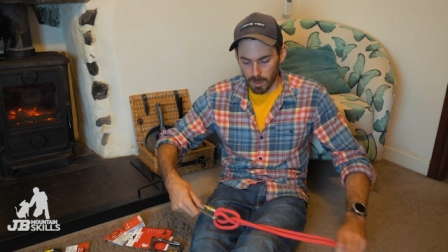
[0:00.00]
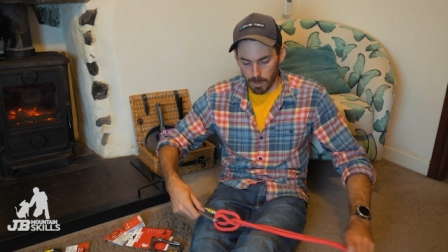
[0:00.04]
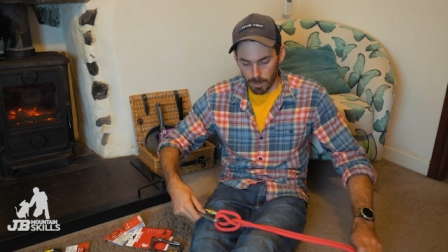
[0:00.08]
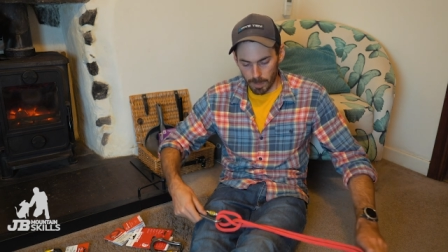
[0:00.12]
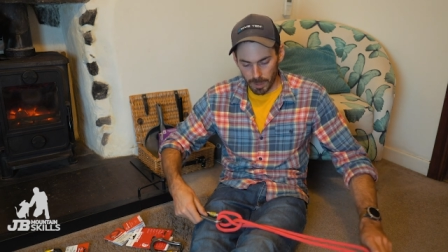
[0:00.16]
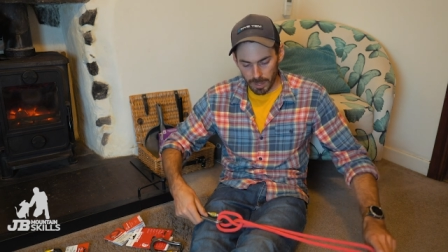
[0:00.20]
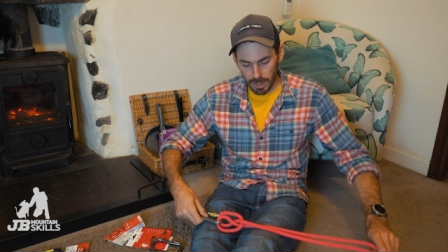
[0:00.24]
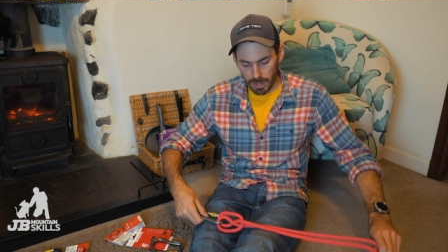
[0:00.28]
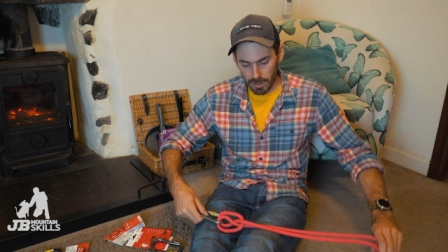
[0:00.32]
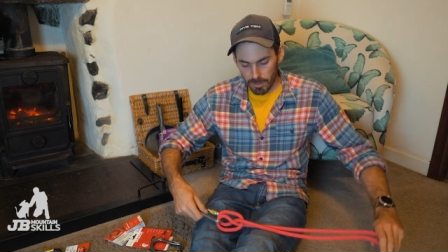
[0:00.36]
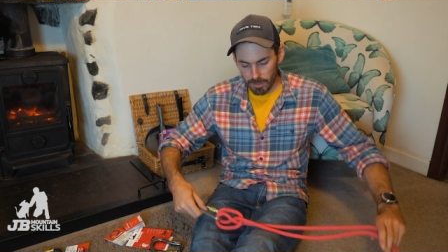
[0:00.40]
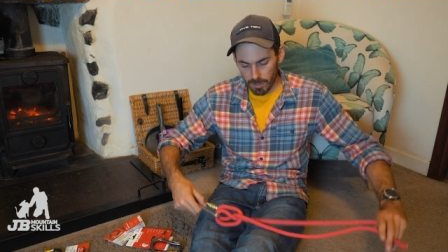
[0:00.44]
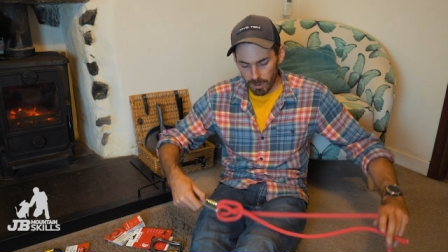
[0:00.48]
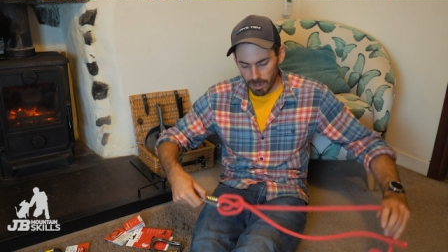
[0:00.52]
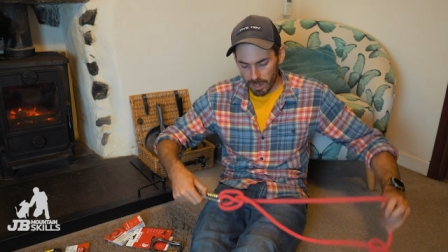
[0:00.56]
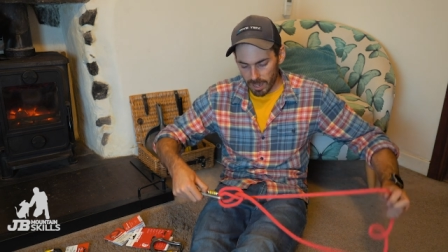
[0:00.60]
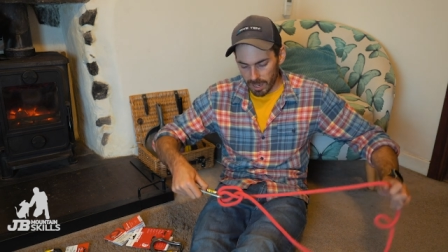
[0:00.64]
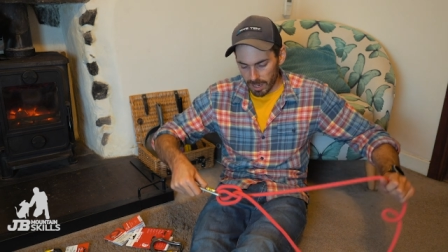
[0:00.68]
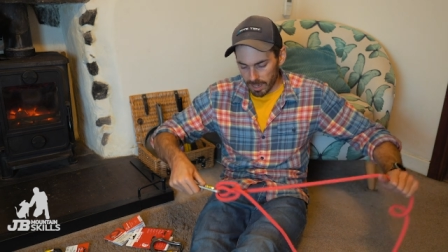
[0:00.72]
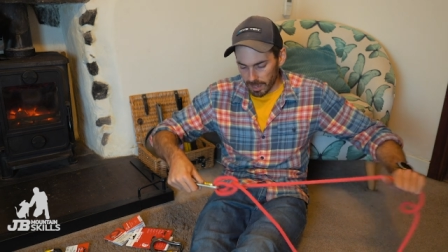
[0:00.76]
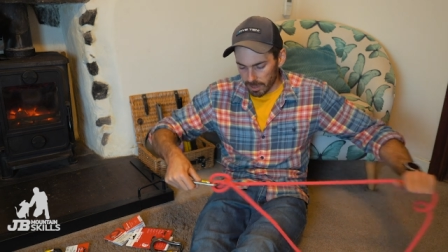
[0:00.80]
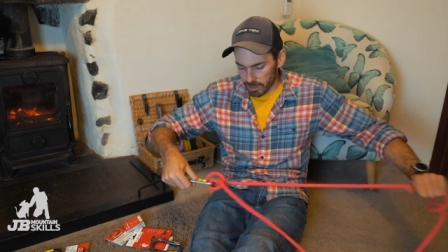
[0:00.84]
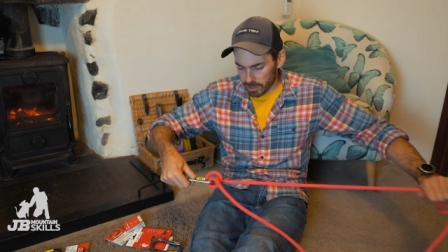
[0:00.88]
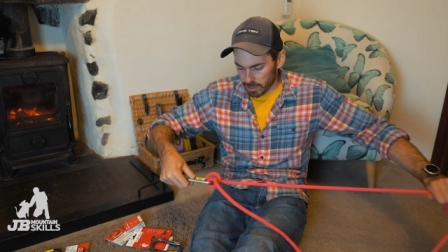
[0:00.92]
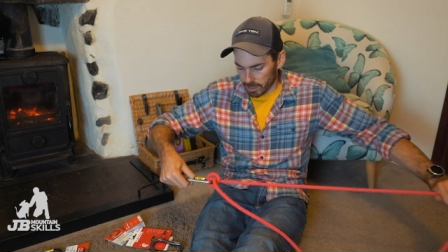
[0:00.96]
but they
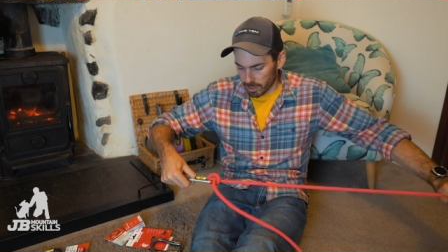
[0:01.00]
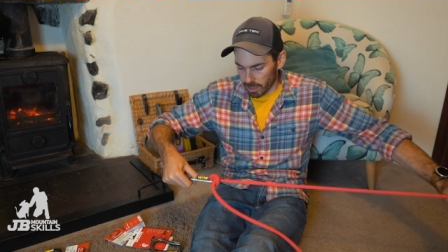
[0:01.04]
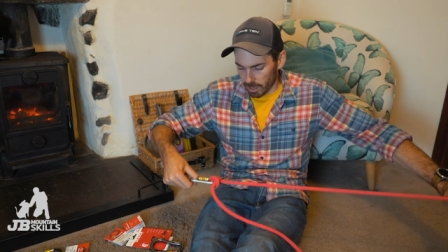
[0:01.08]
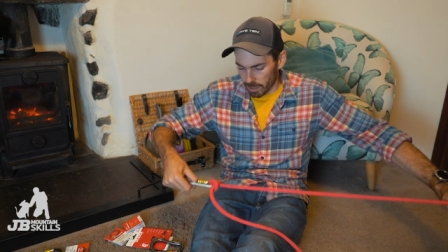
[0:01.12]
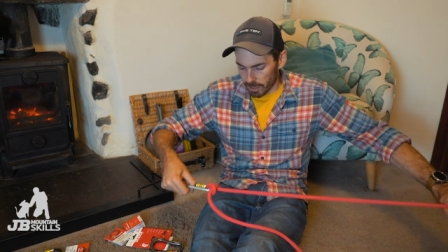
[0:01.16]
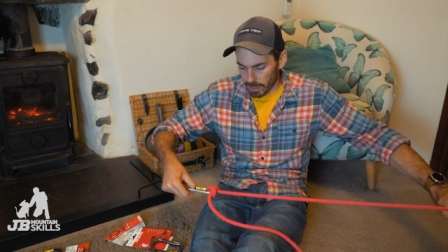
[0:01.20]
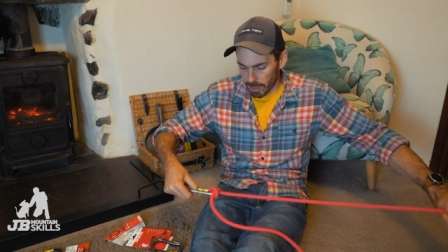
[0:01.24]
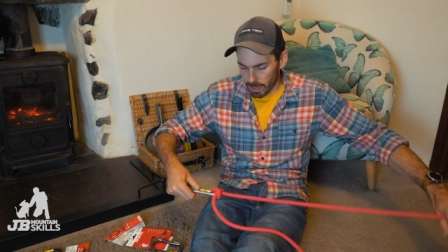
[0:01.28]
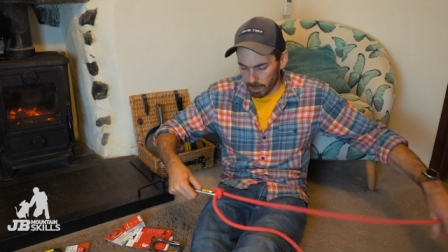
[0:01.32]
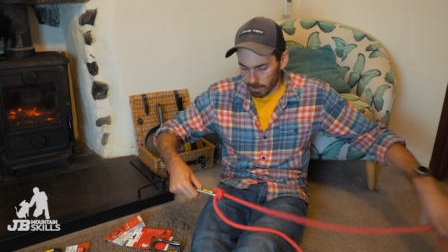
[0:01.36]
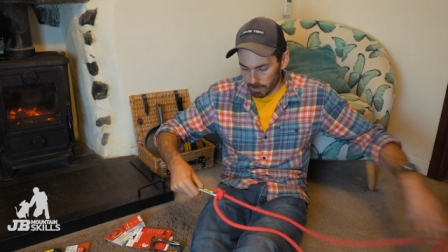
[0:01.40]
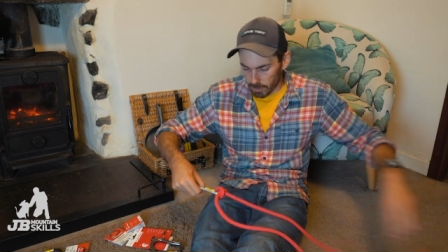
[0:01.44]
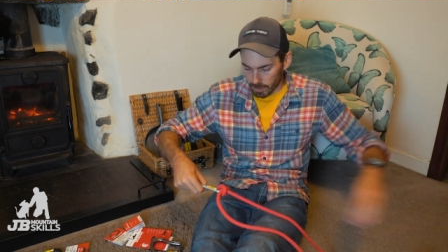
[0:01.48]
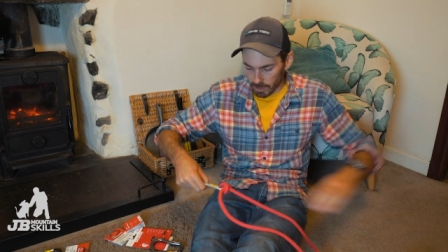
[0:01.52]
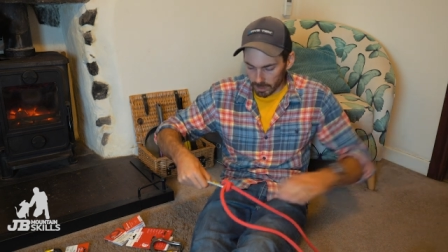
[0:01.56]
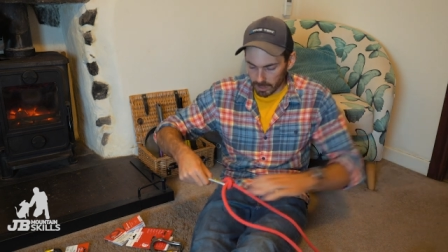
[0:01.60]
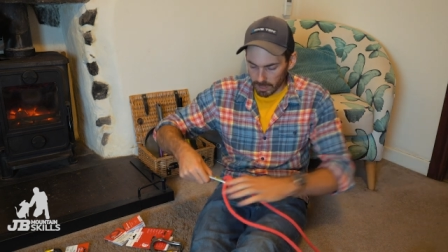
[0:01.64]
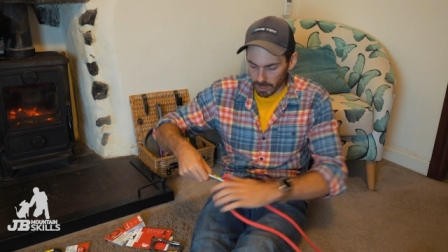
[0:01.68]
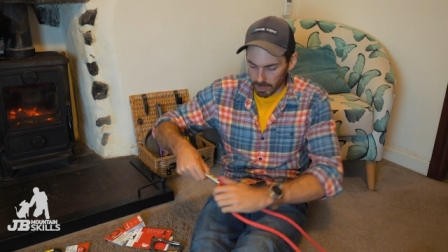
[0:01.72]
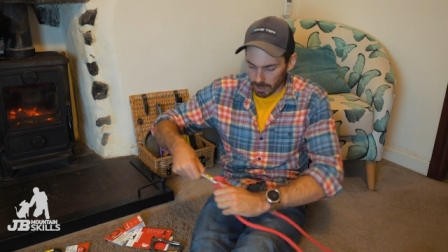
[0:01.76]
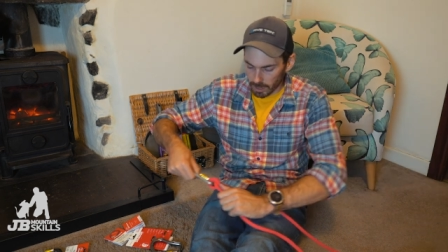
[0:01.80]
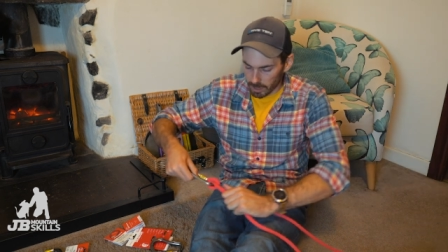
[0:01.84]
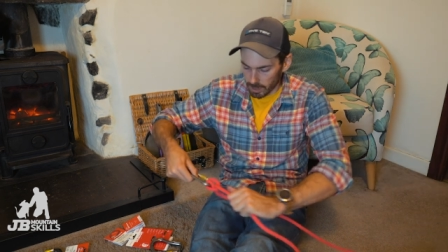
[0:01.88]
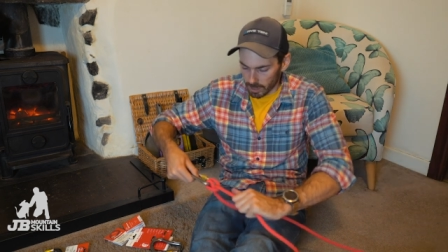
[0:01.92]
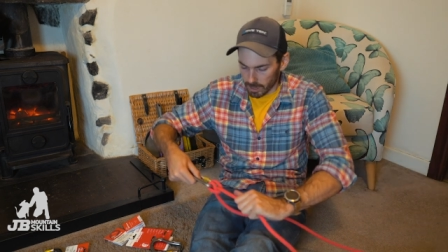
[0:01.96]
really, I'll snug that up for a
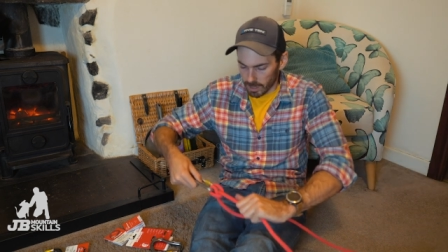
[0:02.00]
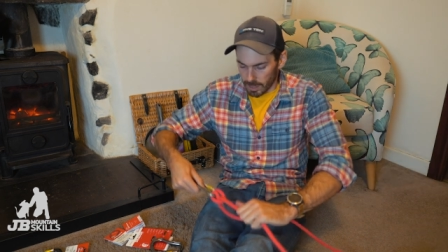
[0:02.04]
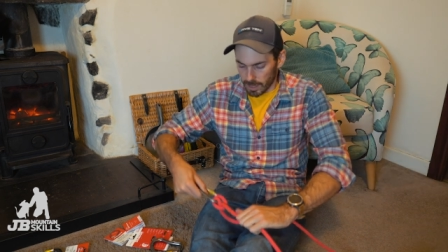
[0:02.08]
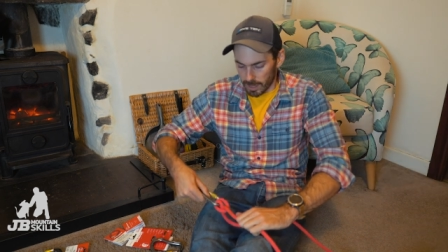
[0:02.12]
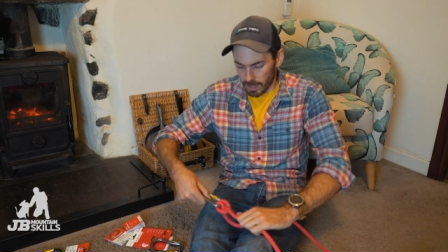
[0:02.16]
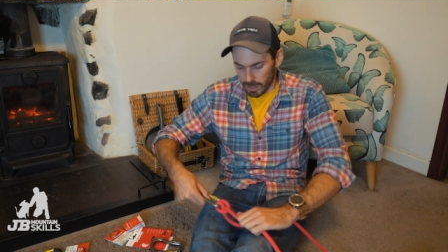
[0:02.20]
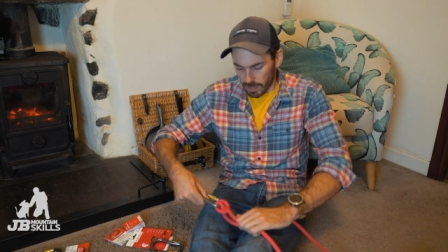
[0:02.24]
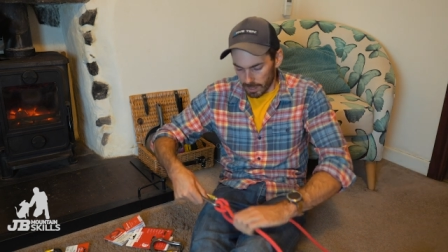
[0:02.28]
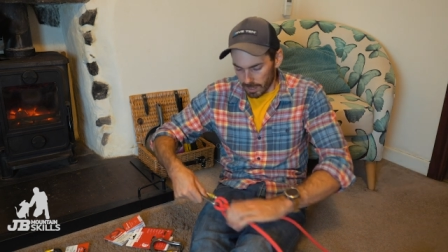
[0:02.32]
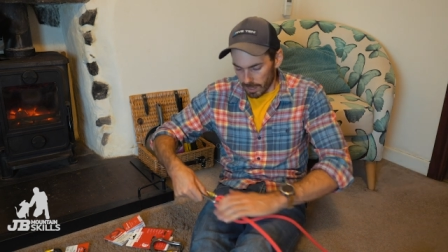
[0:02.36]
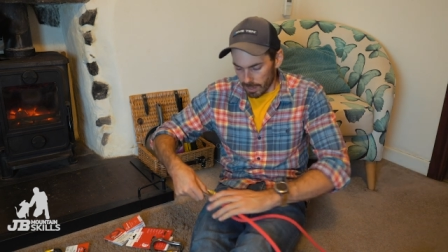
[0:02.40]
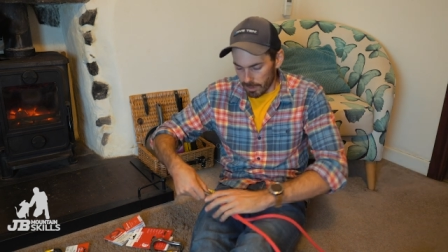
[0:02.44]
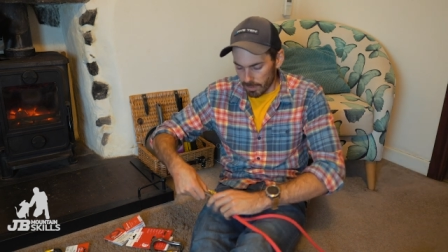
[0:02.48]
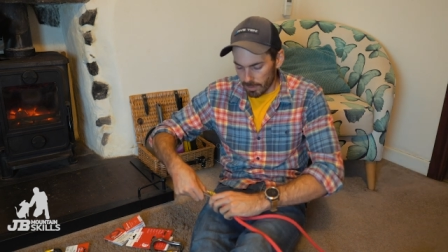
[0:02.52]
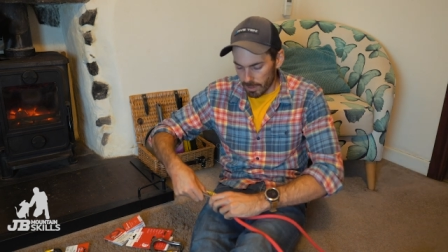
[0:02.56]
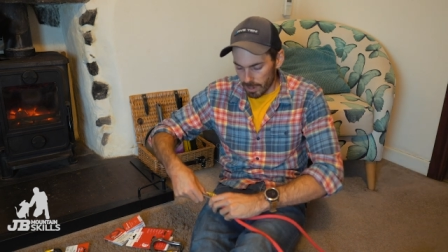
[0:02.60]
second, they